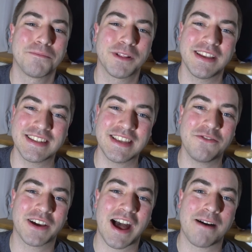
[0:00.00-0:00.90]
please
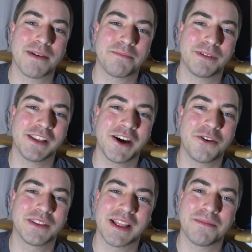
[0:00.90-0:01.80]
leave a comment
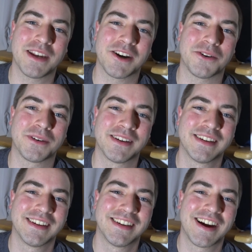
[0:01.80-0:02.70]
below and let me know.
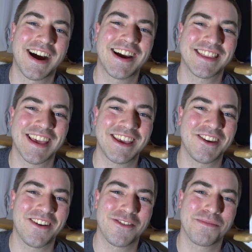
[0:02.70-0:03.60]
All right, thank
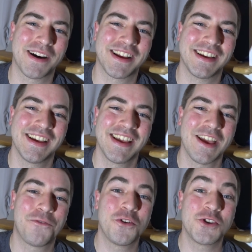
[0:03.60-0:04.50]
you, everybody.
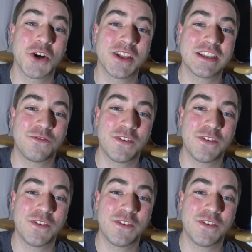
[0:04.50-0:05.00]
If you enjoy these